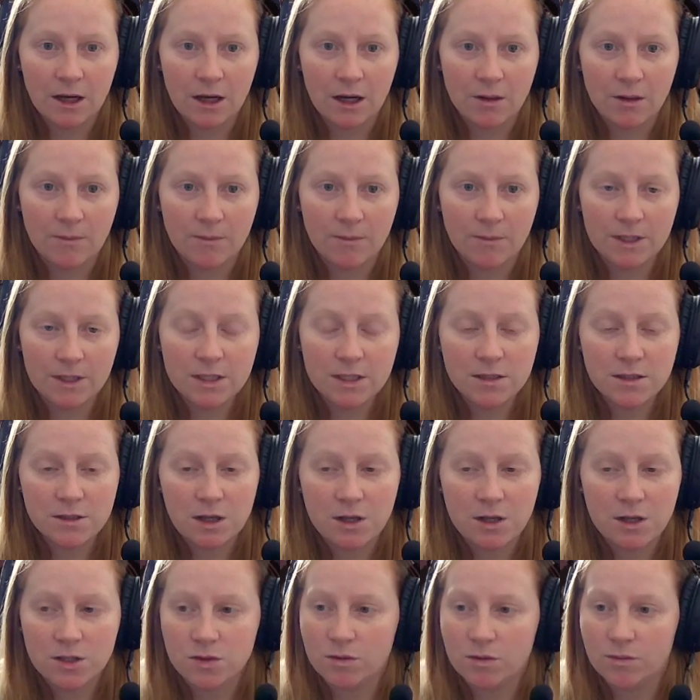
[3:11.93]
This is
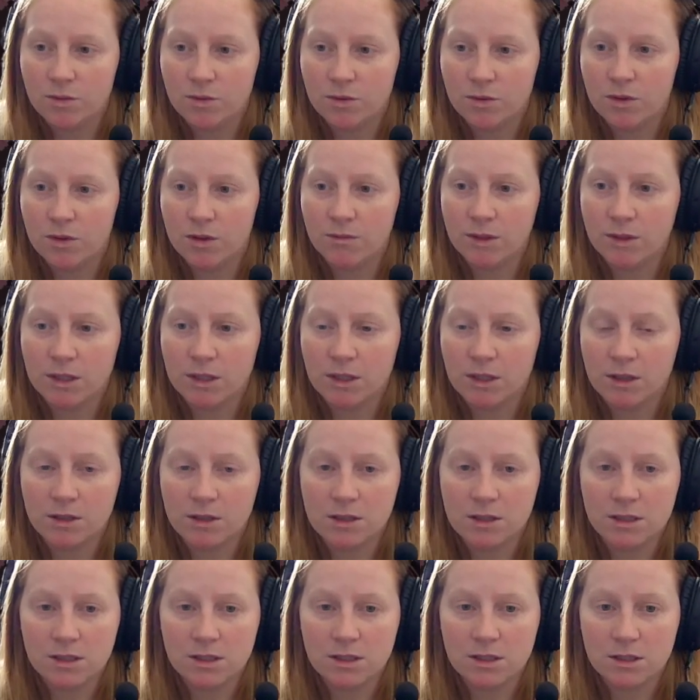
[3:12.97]
also important
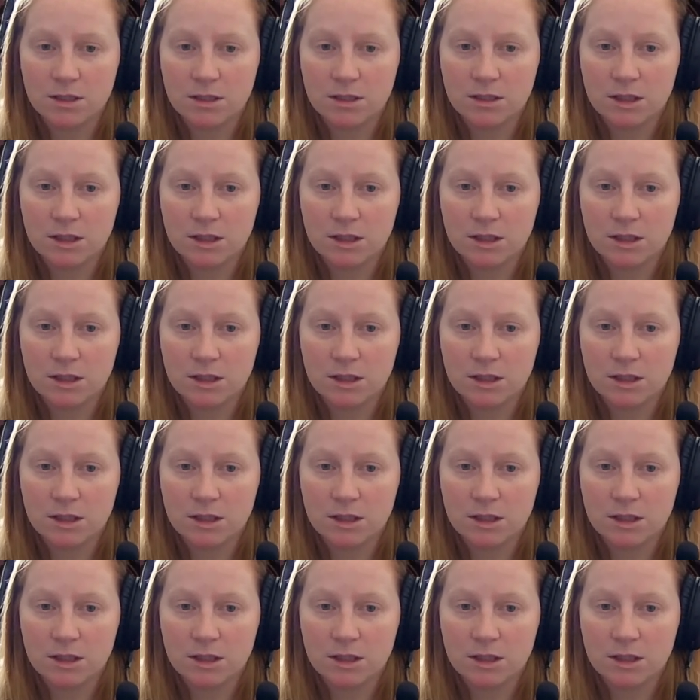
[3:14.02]
because